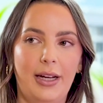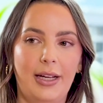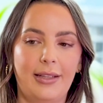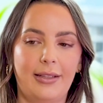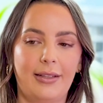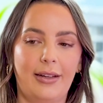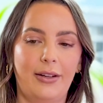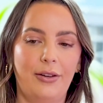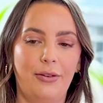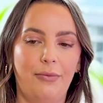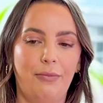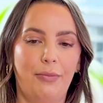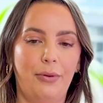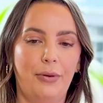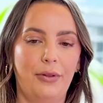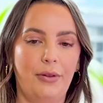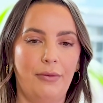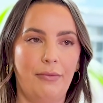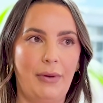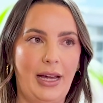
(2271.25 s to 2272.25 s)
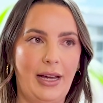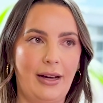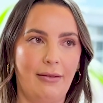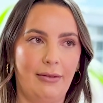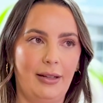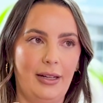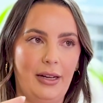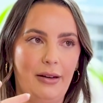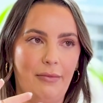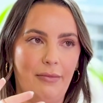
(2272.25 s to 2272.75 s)
I started to put the
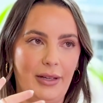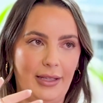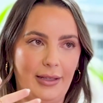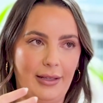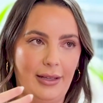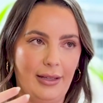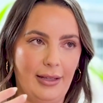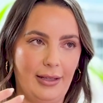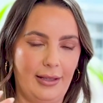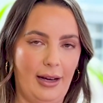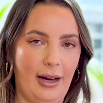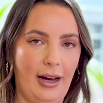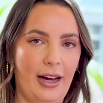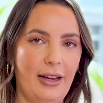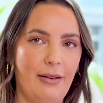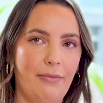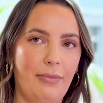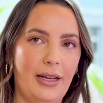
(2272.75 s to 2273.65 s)
makeup cleaning mist to the side,